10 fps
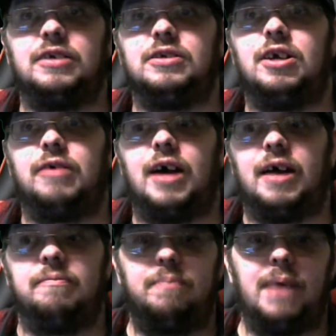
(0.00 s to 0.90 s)

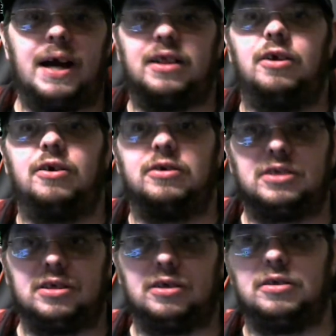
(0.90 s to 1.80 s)
I'm
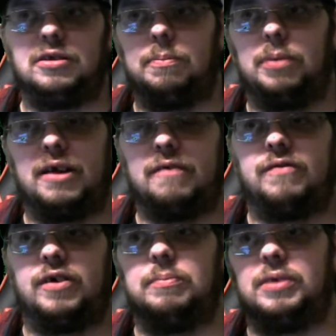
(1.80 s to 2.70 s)
backlogged on the
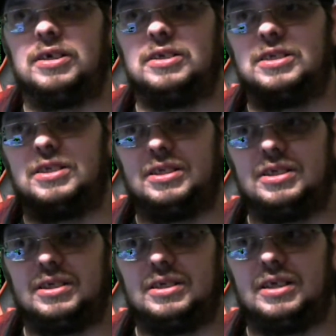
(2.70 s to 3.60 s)
Play-A-Thon
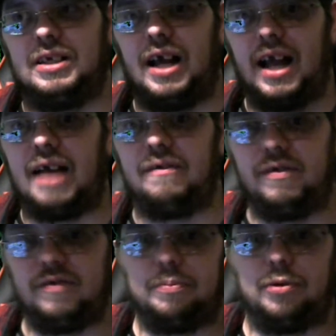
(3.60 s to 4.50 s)
because I have
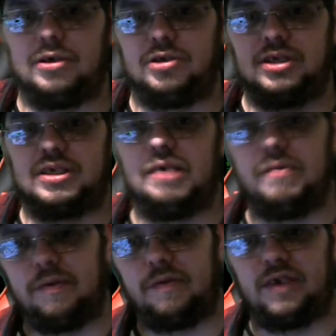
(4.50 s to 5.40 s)
other projects, I have
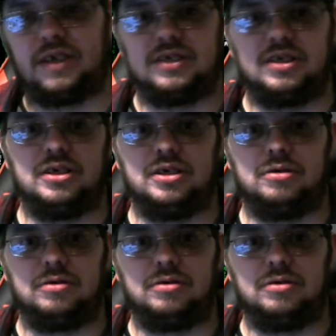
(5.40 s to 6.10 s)
other things to do.